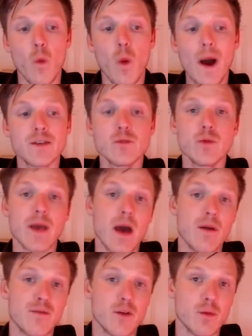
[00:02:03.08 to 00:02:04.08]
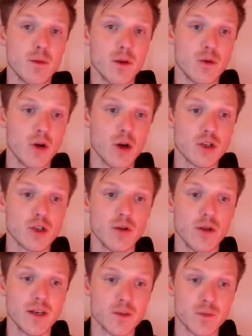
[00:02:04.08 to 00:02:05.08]
why do we have
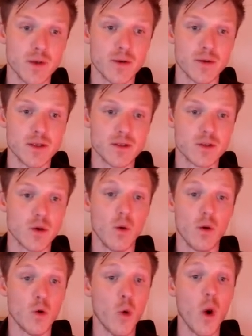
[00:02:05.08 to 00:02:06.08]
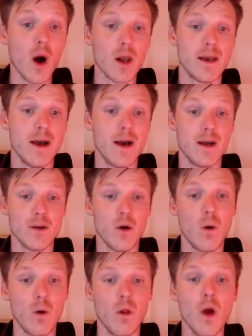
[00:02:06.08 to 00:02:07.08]
phenomenological experience or qualia at
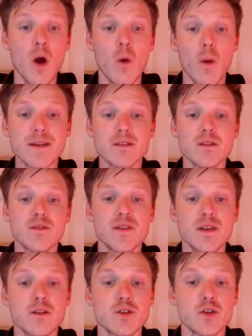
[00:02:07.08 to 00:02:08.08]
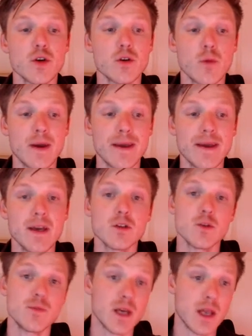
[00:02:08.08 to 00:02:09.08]
all? Why does it feel a certain way
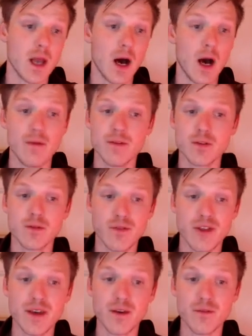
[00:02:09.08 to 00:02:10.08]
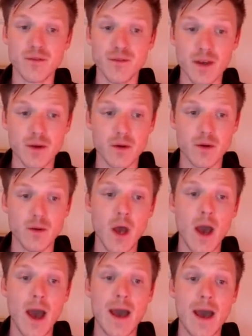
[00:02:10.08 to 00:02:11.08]
to be alive and to think and feel?
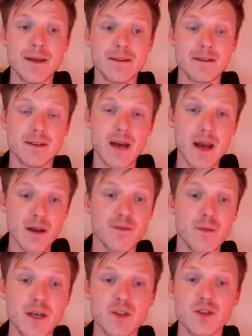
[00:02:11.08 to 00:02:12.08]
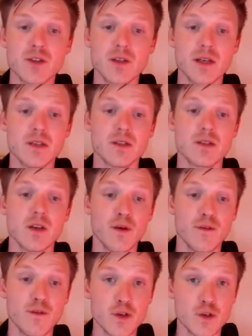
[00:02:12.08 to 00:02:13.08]
And that information is
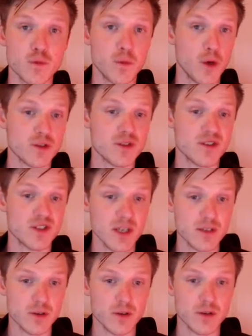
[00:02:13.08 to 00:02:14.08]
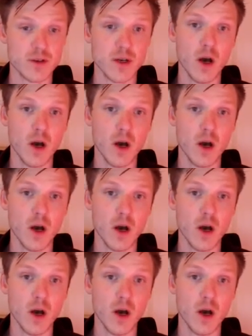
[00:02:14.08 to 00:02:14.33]
first-person centered.